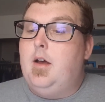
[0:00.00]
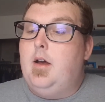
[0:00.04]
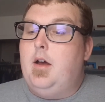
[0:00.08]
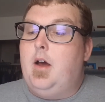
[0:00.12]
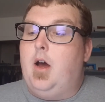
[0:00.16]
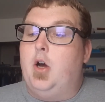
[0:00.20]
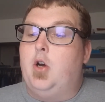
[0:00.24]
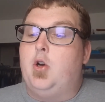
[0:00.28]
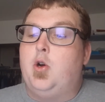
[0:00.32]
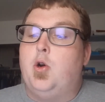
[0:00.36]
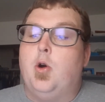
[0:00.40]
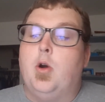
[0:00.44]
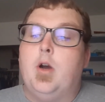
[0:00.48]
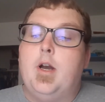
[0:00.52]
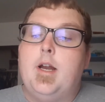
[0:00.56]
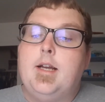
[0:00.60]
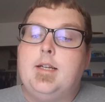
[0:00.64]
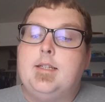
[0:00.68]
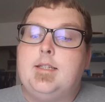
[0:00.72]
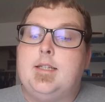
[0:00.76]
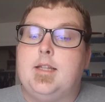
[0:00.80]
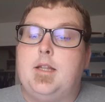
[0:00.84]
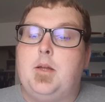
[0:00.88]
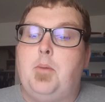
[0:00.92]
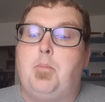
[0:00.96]
According
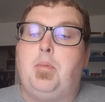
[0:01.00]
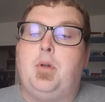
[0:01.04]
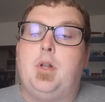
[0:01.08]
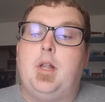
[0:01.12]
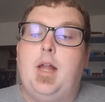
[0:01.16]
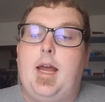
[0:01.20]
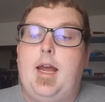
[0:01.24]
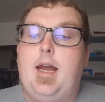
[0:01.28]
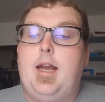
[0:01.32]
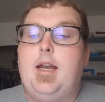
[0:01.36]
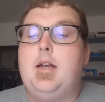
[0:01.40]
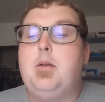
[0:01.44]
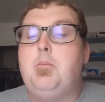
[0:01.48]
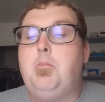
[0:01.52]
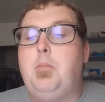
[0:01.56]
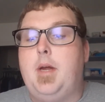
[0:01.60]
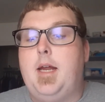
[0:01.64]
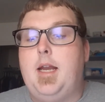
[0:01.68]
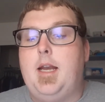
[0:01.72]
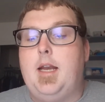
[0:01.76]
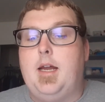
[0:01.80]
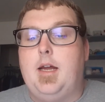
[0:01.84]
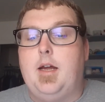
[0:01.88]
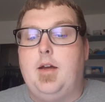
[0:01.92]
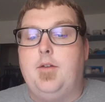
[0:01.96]
to the plain
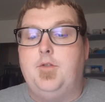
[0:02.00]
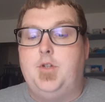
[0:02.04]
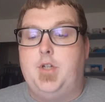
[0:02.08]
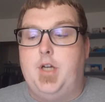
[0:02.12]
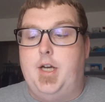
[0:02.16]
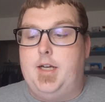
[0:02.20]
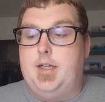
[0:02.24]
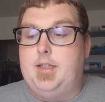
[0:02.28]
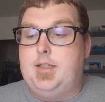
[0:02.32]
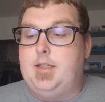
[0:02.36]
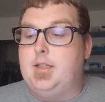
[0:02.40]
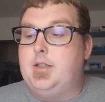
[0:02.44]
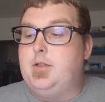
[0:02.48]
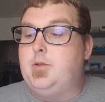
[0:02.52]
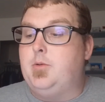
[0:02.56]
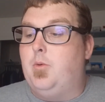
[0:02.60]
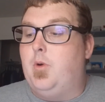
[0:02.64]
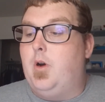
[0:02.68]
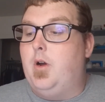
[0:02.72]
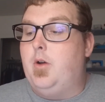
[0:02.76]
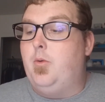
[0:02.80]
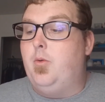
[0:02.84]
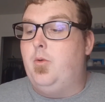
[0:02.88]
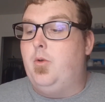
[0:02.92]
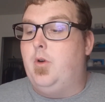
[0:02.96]
meaning of Genesis
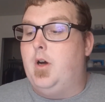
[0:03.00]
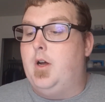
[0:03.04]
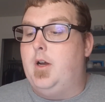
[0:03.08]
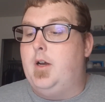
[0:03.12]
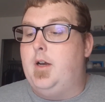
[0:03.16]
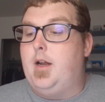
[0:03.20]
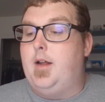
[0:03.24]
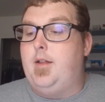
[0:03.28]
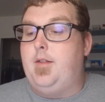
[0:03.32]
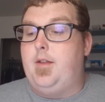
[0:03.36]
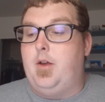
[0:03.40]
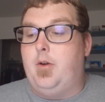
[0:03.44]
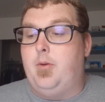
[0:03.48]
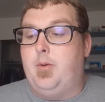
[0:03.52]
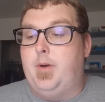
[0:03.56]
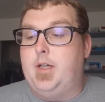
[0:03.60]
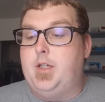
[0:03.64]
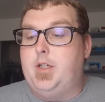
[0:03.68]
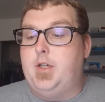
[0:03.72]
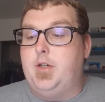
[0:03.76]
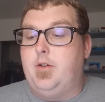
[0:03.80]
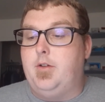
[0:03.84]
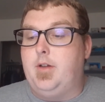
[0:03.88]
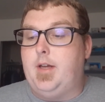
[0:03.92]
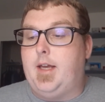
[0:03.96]
one one in the
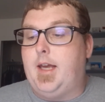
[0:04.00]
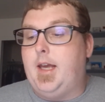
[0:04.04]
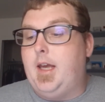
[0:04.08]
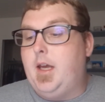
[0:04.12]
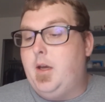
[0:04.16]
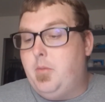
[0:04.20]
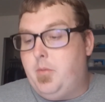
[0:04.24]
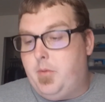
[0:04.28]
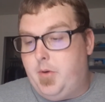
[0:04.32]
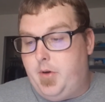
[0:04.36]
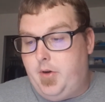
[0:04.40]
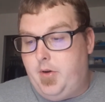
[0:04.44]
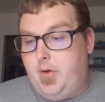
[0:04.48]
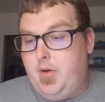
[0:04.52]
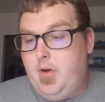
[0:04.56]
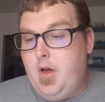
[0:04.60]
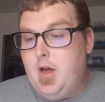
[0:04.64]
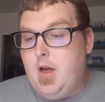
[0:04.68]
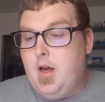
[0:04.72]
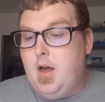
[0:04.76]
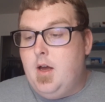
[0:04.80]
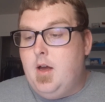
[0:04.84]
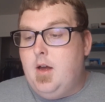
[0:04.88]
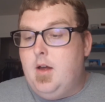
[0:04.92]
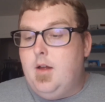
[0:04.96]
original Hebrew,
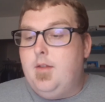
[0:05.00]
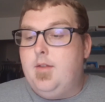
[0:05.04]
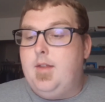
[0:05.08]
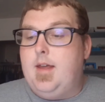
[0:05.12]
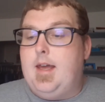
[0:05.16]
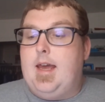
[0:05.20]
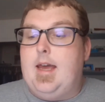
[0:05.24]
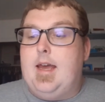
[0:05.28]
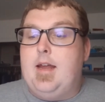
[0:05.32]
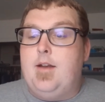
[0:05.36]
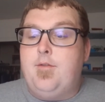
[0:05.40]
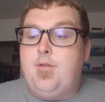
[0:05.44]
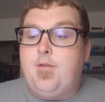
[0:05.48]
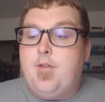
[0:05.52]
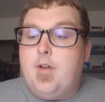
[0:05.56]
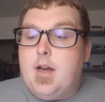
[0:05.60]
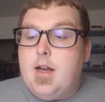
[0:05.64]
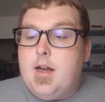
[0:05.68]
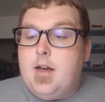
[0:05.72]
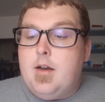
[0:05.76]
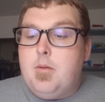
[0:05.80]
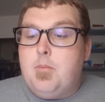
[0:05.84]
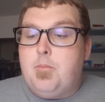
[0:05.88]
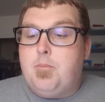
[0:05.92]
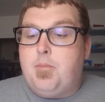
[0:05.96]
the
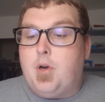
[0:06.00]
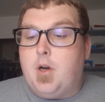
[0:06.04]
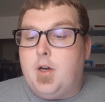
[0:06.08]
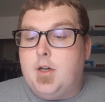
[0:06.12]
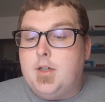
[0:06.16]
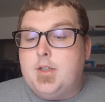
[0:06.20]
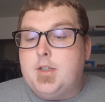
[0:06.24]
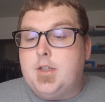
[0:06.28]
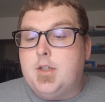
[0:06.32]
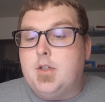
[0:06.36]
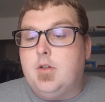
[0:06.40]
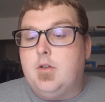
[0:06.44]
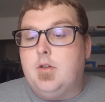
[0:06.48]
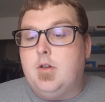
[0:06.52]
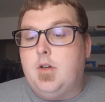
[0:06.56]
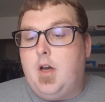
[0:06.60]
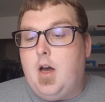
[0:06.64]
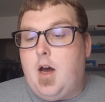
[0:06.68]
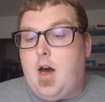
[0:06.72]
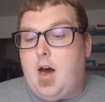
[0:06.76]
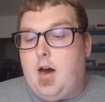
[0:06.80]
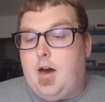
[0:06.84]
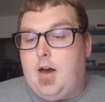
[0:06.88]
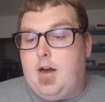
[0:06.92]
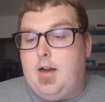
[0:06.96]
infinite personal
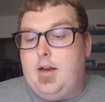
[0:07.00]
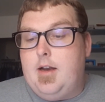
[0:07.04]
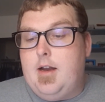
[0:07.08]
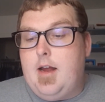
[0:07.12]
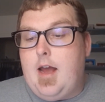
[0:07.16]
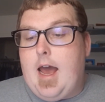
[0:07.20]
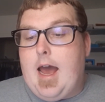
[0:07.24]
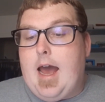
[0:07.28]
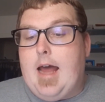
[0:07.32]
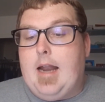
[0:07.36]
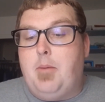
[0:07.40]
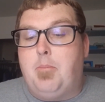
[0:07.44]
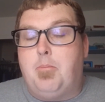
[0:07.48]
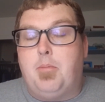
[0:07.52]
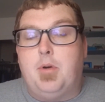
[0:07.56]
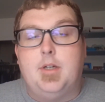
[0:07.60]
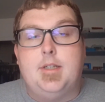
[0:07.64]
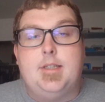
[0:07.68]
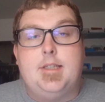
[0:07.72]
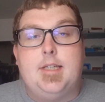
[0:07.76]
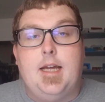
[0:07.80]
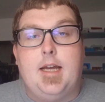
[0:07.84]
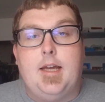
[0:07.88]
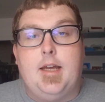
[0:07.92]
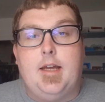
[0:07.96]
God at a
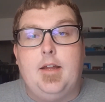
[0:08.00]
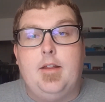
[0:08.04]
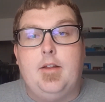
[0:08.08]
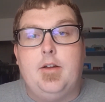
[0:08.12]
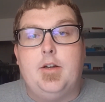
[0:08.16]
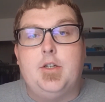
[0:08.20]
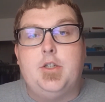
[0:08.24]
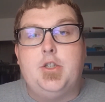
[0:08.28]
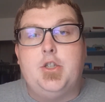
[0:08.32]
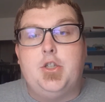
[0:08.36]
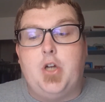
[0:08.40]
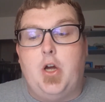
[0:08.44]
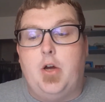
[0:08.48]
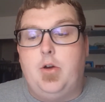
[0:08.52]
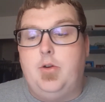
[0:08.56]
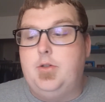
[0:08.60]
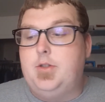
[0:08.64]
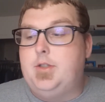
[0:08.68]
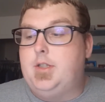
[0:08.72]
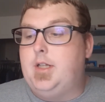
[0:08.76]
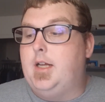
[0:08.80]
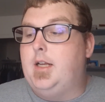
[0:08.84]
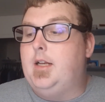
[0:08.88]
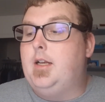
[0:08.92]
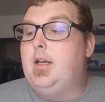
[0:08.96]
particular
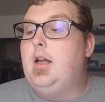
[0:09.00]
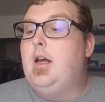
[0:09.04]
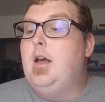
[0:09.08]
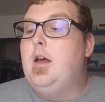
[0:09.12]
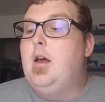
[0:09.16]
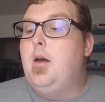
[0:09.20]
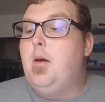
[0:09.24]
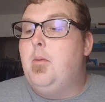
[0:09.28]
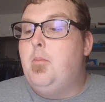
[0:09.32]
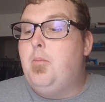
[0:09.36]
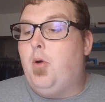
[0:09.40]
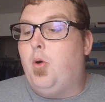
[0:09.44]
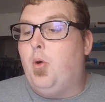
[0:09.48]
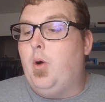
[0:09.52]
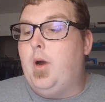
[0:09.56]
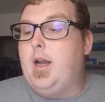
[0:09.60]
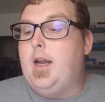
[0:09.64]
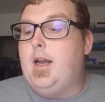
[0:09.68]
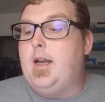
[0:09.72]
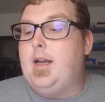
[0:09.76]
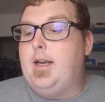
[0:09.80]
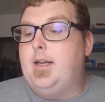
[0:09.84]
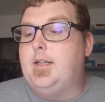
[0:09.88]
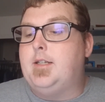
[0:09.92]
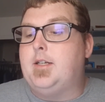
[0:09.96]
chosen point
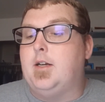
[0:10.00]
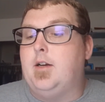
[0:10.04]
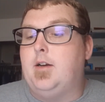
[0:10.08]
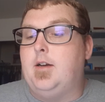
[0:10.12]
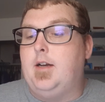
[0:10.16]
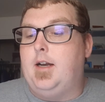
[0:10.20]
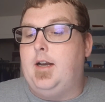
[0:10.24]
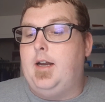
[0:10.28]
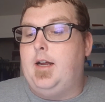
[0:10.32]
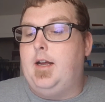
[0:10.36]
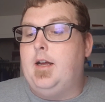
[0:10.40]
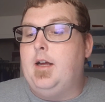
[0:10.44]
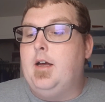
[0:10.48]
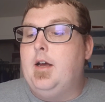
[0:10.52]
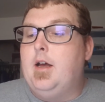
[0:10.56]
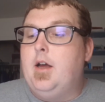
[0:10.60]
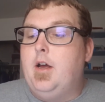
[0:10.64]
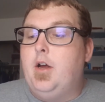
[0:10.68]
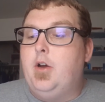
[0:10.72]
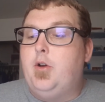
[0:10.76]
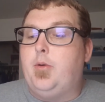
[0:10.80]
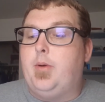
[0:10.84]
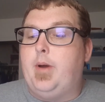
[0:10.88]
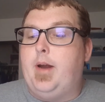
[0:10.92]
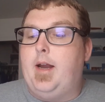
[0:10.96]
in eternity
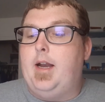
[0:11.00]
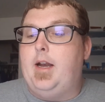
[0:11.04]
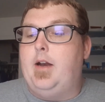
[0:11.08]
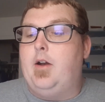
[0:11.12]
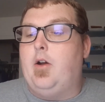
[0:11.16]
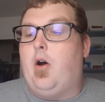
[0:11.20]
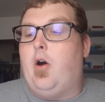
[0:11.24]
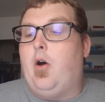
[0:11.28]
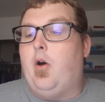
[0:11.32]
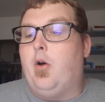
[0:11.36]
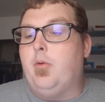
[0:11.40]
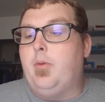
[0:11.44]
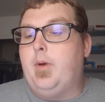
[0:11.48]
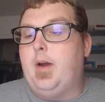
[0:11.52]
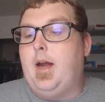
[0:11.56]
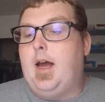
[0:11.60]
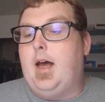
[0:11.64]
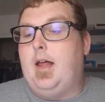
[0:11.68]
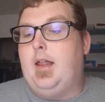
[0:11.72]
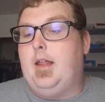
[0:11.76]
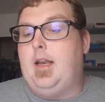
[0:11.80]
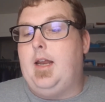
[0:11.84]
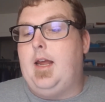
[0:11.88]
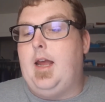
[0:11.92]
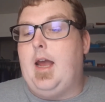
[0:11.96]
created all
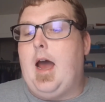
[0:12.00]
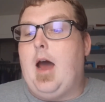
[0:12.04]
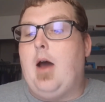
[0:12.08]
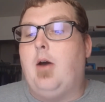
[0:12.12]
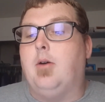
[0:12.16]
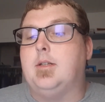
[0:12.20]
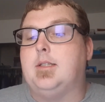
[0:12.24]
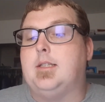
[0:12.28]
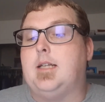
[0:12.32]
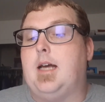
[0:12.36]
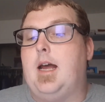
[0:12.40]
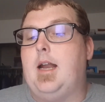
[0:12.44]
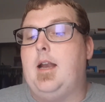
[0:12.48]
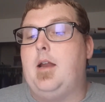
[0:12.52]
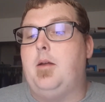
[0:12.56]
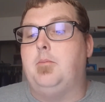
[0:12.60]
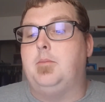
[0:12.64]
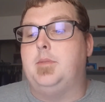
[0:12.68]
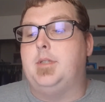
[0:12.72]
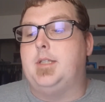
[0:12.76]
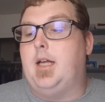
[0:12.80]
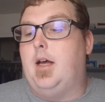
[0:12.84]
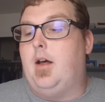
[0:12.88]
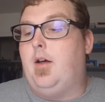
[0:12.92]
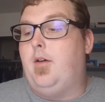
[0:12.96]
reality outside
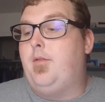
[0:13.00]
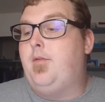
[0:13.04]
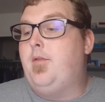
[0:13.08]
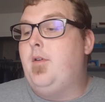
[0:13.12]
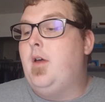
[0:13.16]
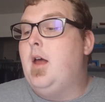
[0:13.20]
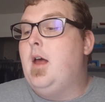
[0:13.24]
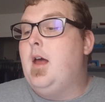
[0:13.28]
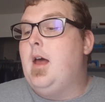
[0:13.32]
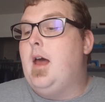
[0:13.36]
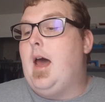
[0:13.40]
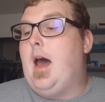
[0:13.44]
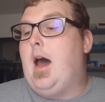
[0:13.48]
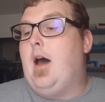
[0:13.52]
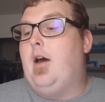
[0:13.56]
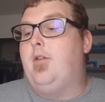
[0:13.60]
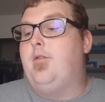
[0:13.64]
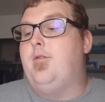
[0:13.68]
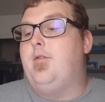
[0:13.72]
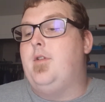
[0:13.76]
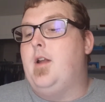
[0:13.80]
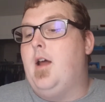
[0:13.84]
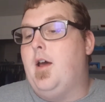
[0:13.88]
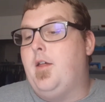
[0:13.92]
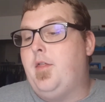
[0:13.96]
himself out of
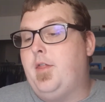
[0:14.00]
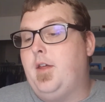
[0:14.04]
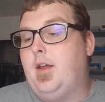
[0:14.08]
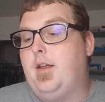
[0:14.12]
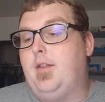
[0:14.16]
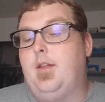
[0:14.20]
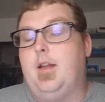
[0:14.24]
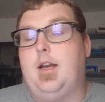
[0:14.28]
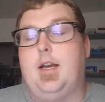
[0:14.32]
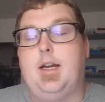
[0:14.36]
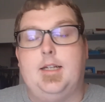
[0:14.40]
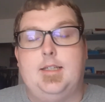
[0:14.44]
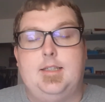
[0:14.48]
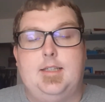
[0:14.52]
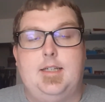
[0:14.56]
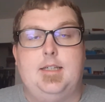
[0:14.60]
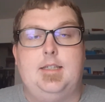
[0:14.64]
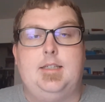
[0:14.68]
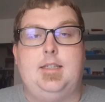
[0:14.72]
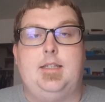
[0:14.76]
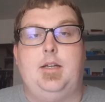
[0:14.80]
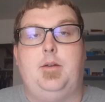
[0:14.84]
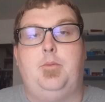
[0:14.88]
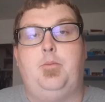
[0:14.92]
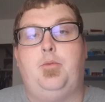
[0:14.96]
nothing that existed